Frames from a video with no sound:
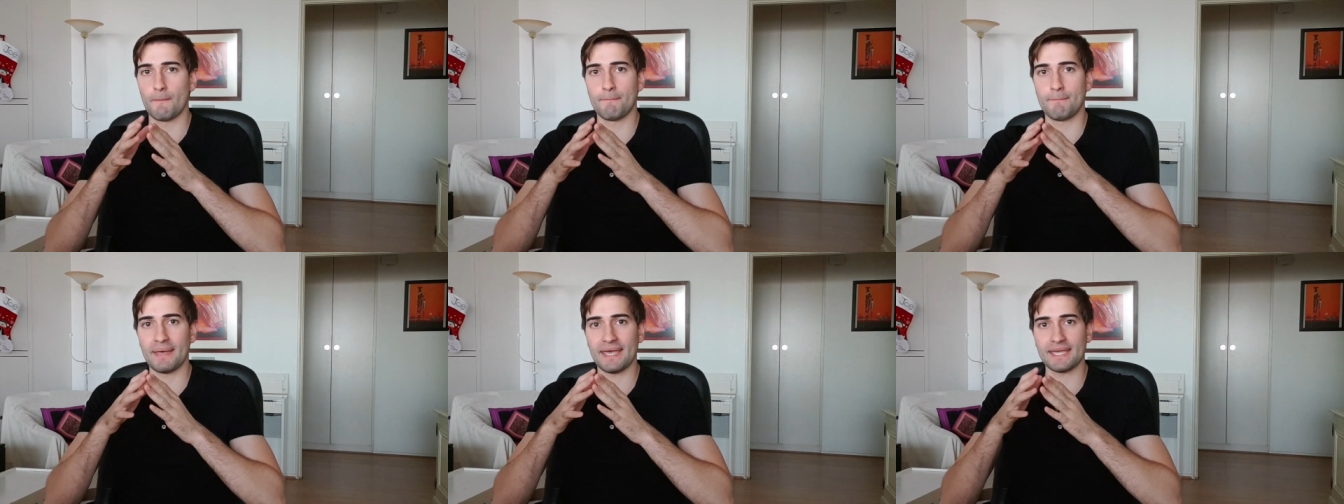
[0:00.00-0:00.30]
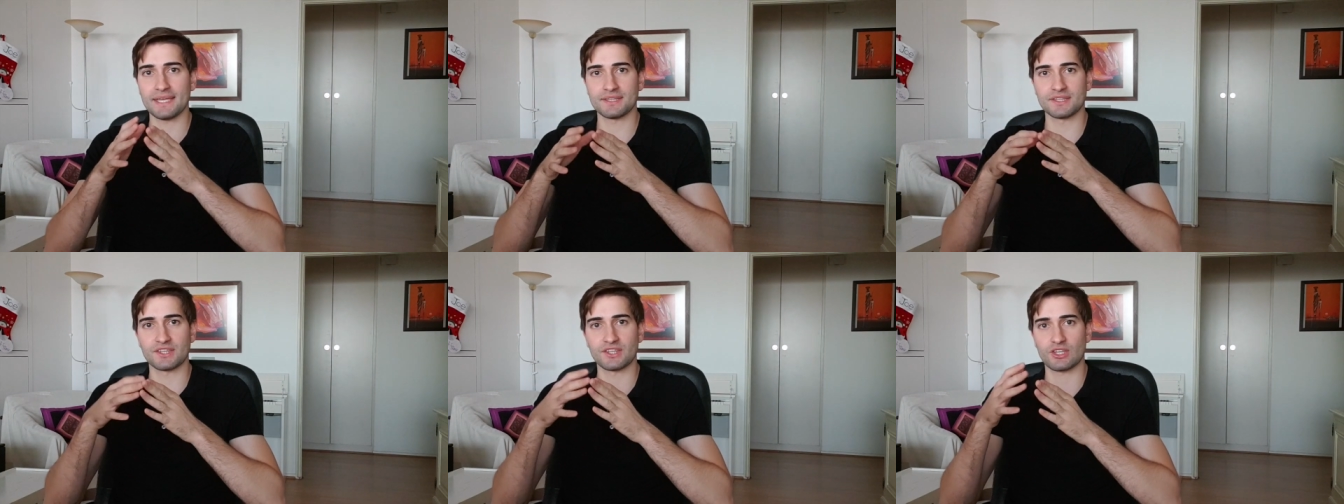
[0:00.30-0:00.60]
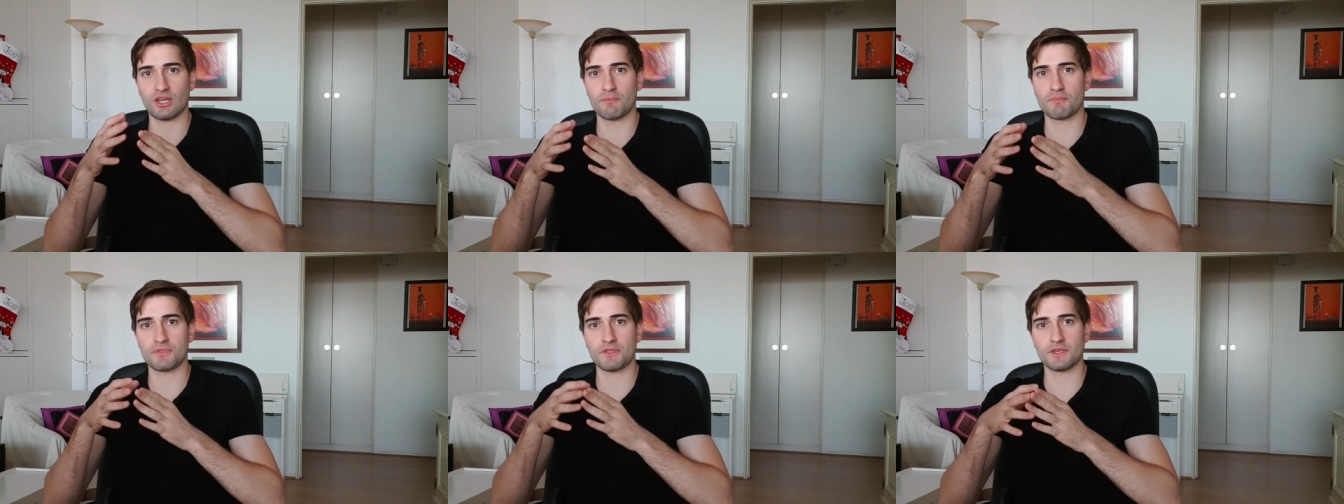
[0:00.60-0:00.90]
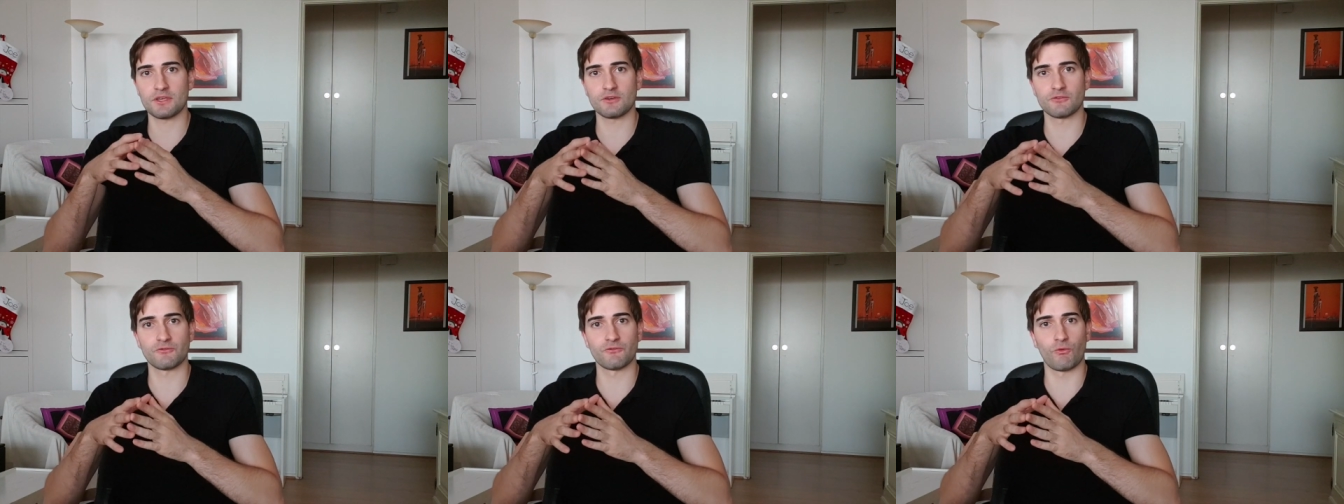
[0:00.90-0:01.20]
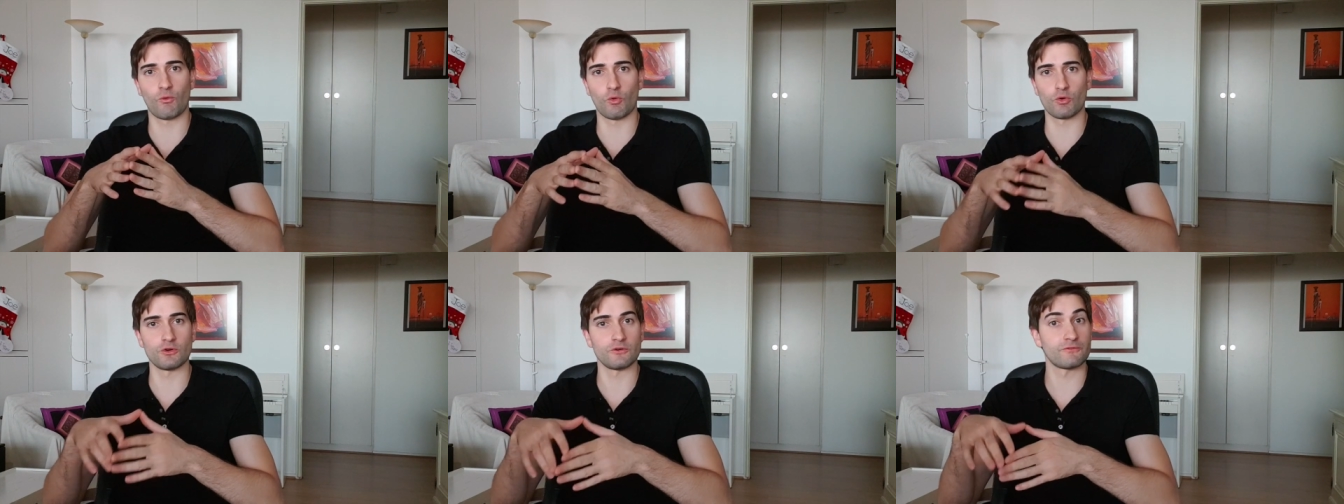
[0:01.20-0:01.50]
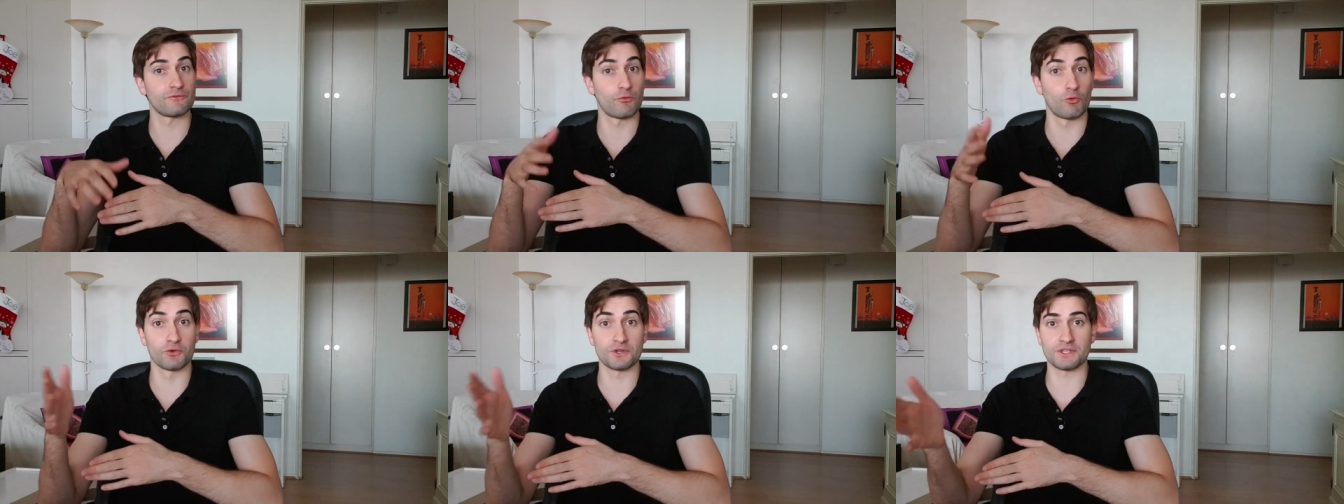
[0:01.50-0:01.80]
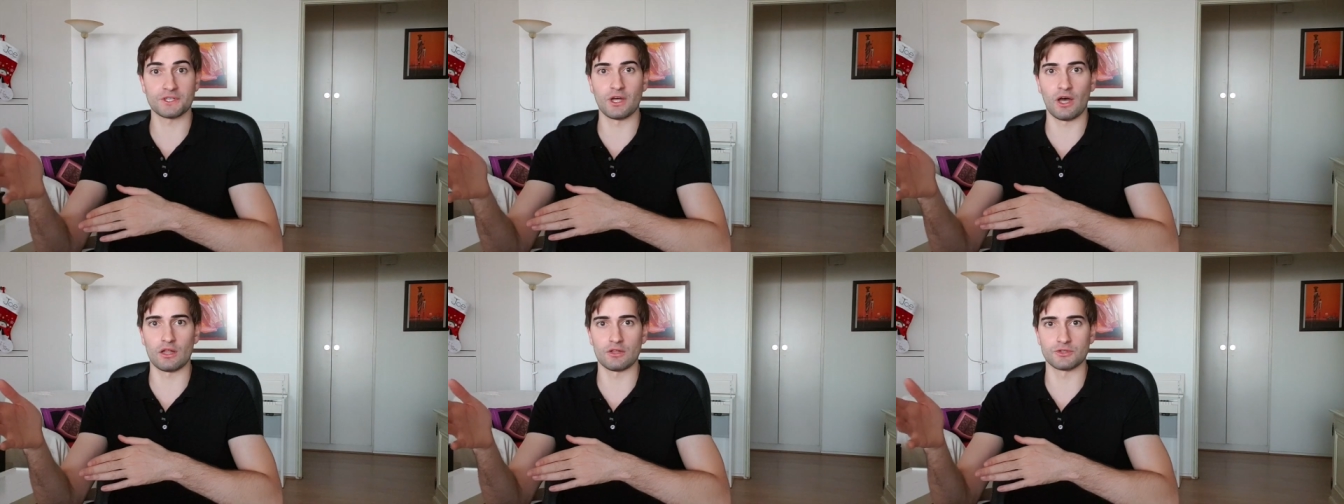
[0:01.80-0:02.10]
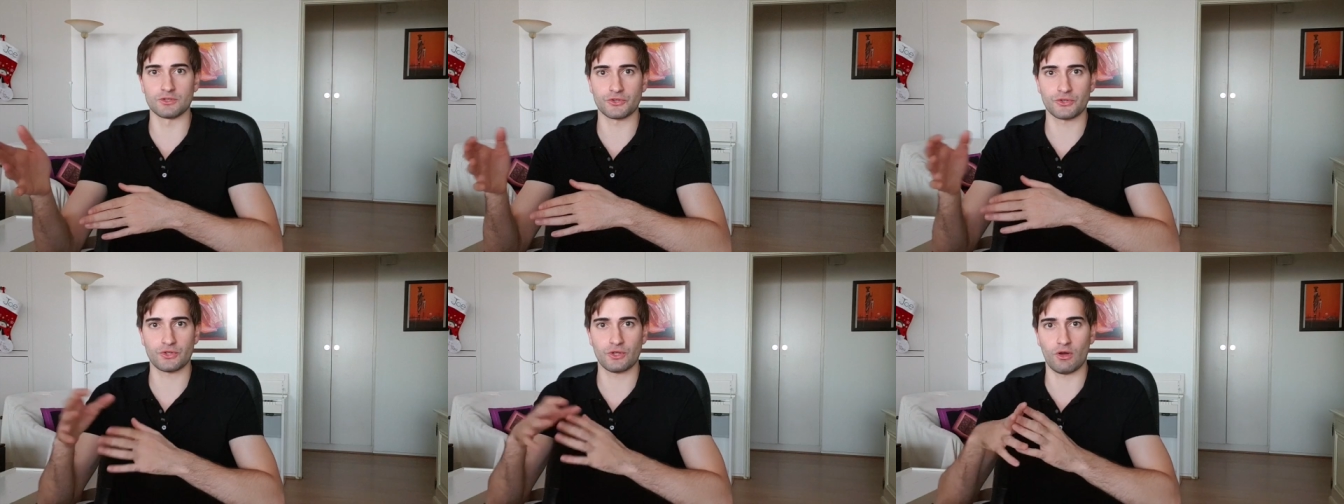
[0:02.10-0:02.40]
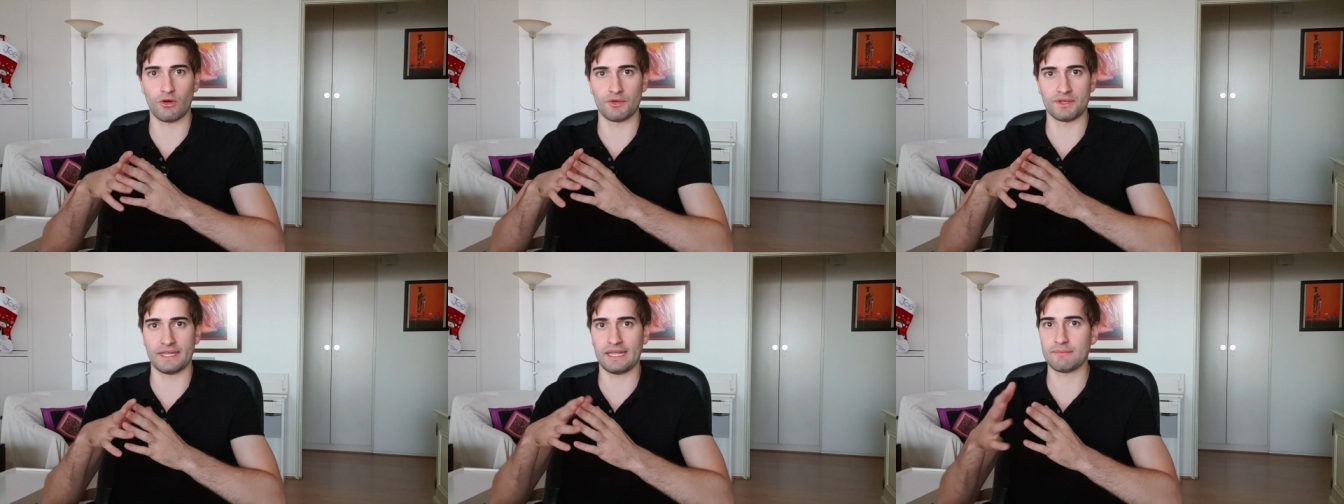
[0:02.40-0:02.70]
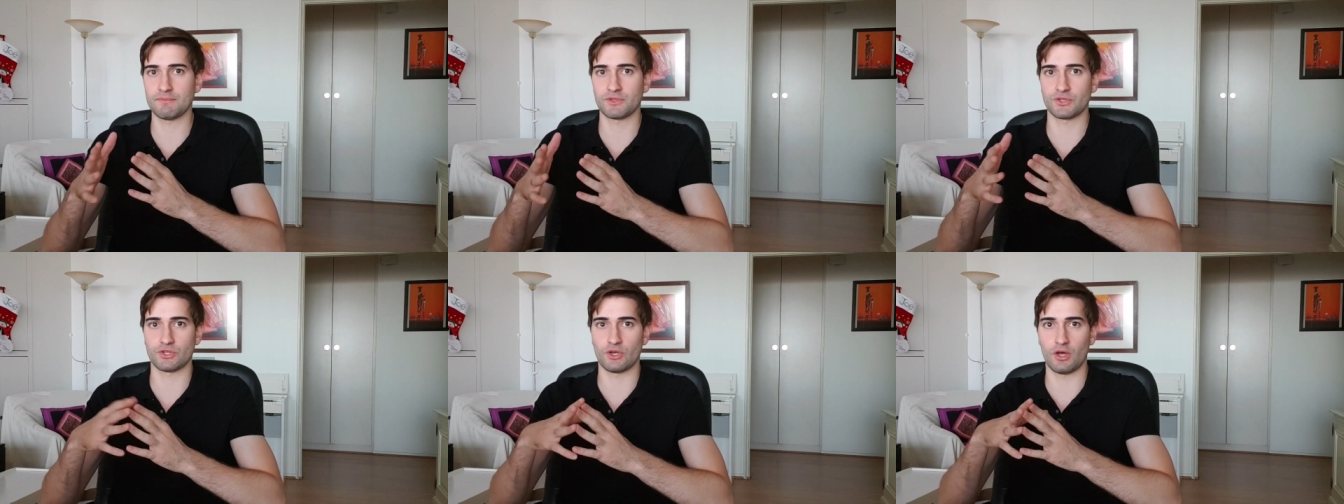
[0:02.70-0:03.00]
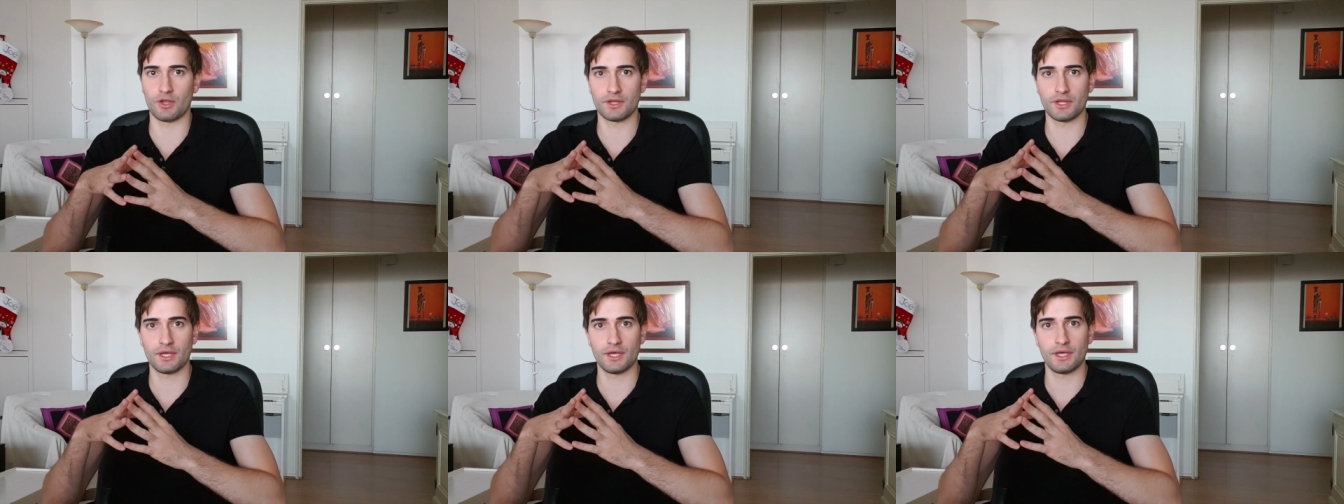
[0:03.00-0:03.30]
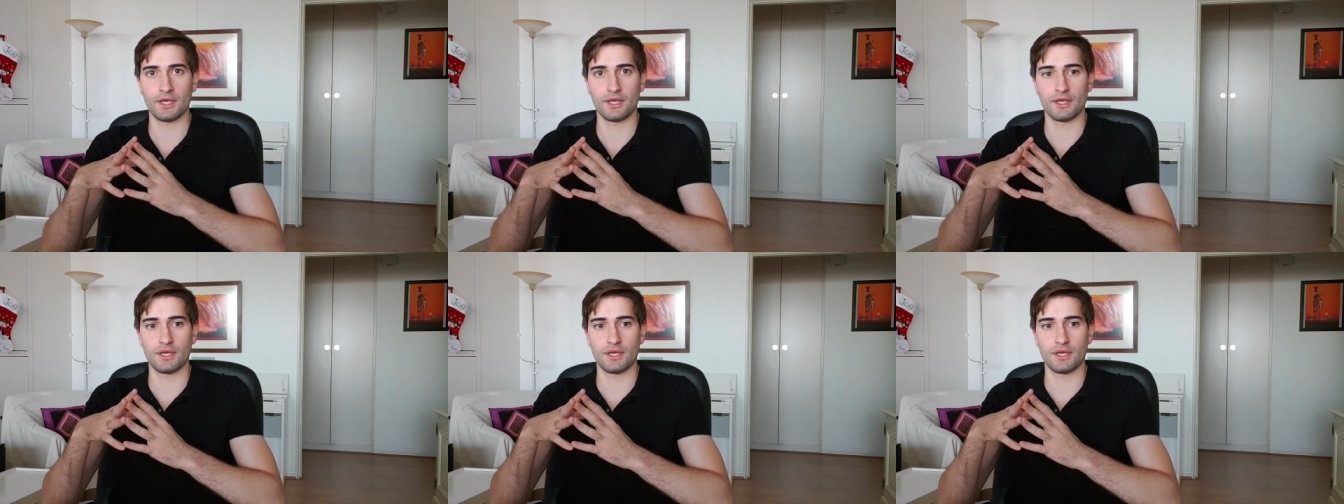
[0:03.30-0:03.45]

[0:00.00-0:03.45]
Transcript: paid something for $40 on Amazon